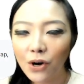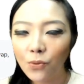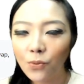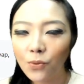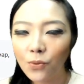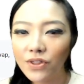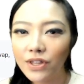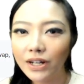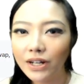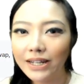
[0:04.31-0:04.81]

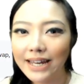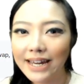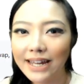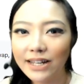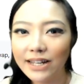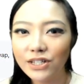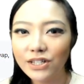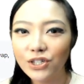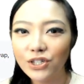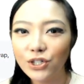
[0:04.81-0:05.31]
with the
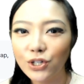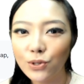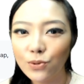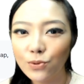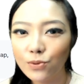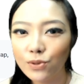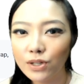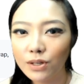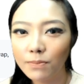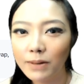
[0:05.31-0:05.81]
latest
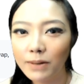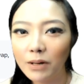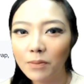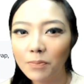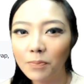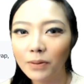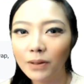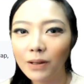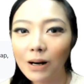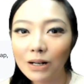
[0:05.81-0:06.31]
news
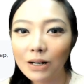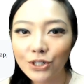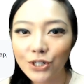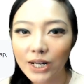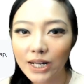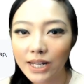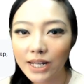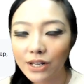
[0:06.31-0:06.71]
about blockchain